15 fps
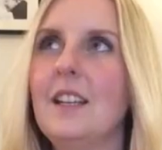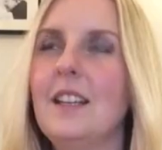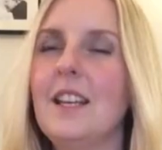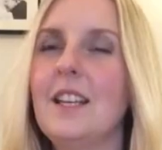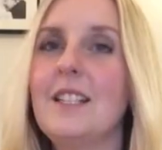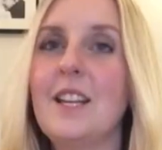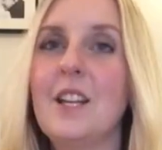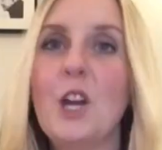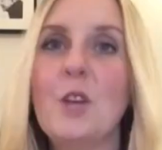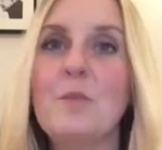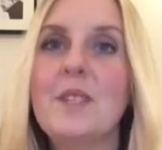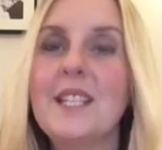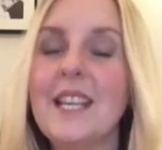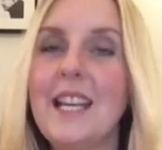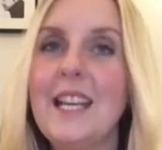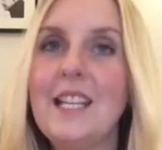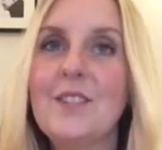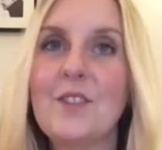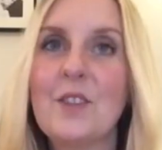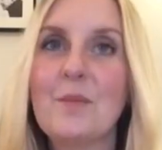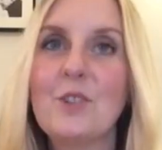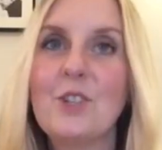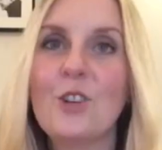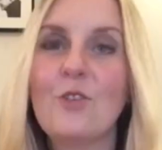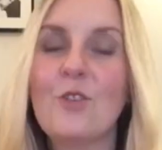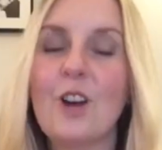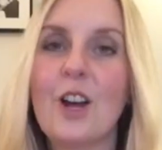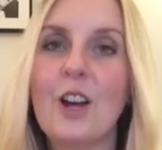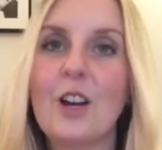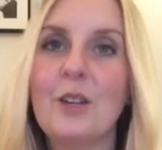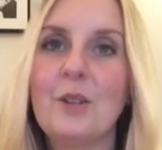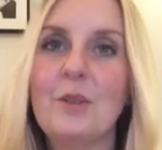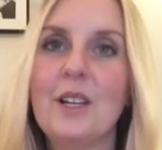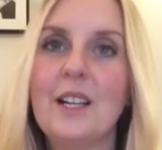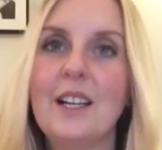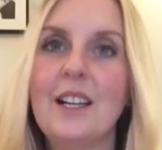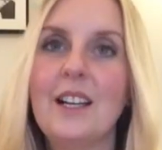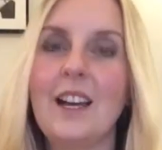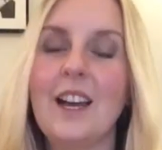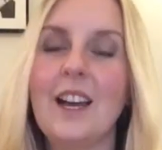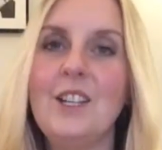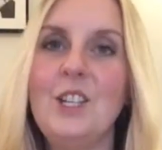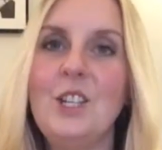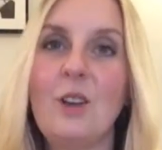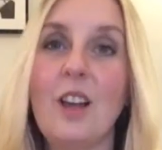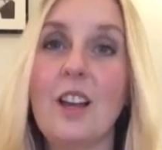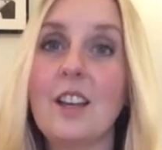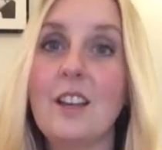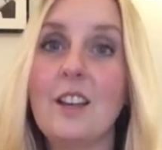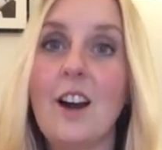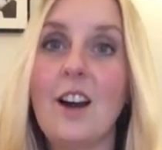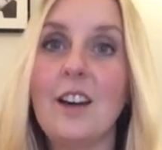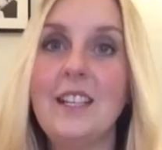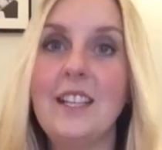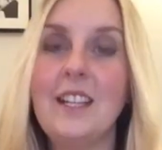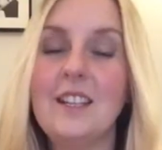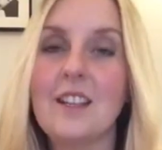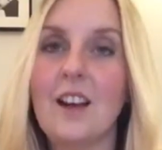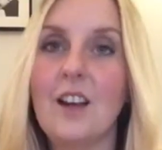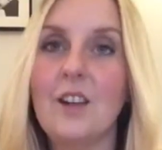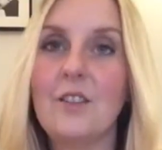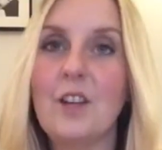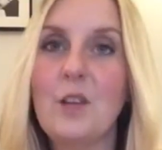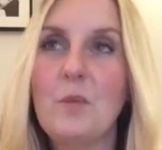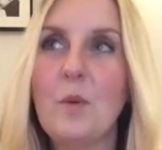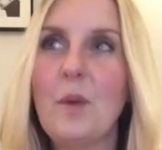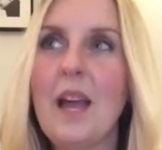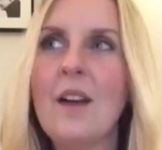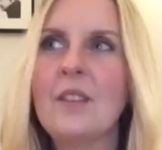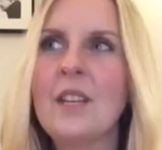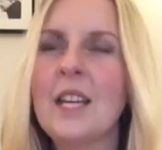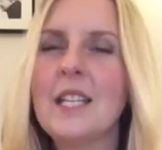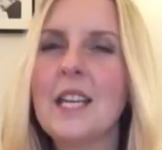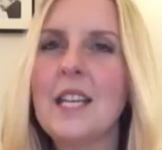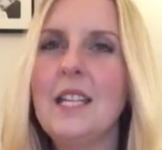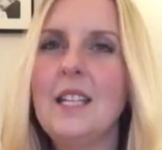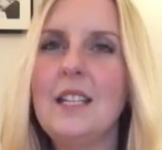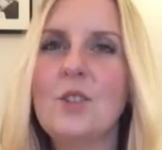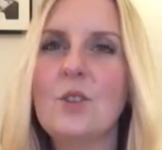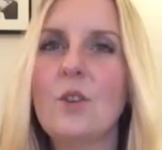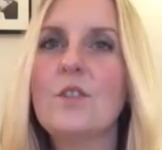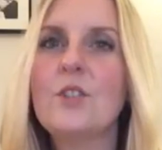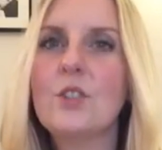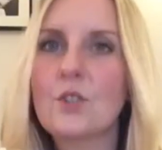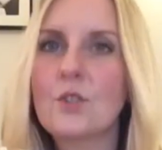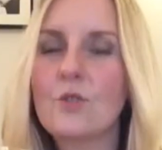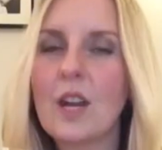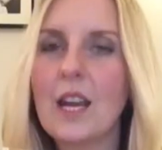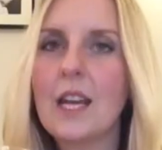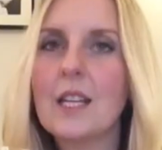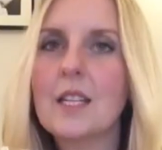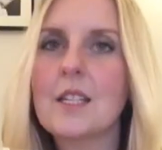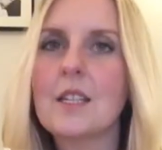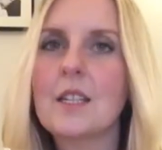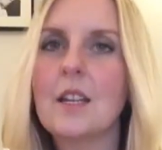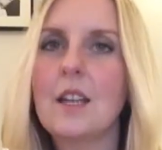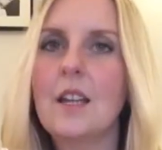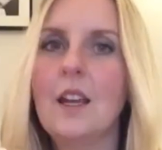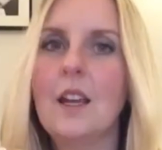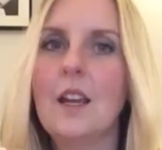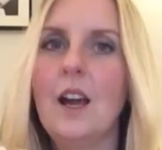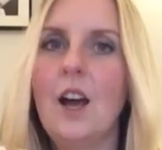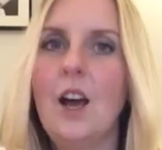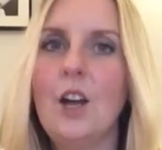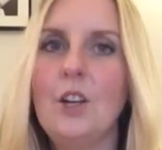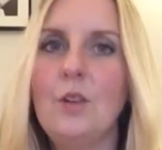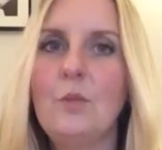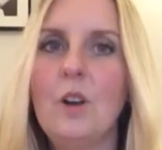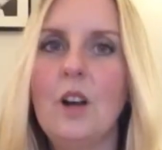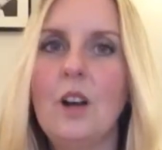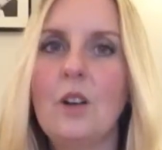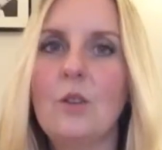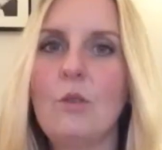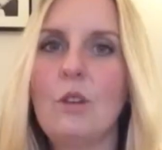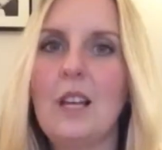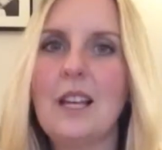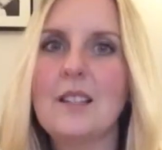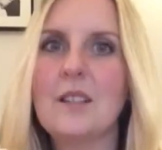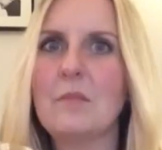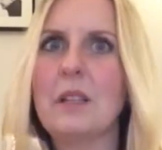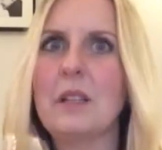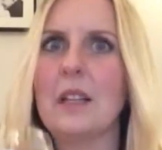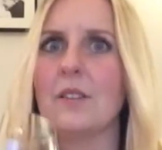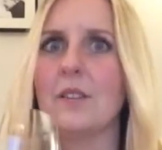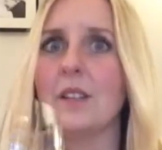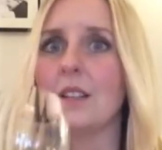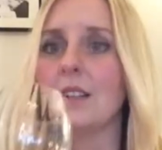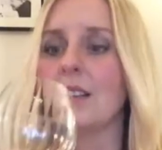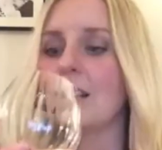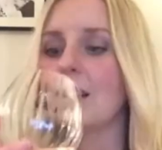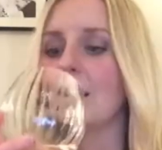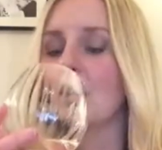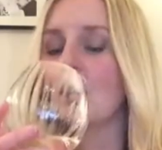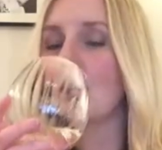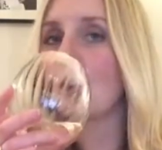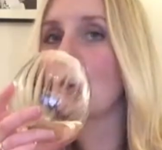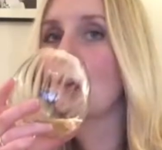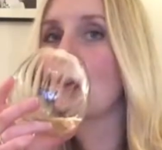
They sent home seeds for them to grow and do like a gardening diary, but we haven't had any sort of strict homework or lesson plan or anything like that.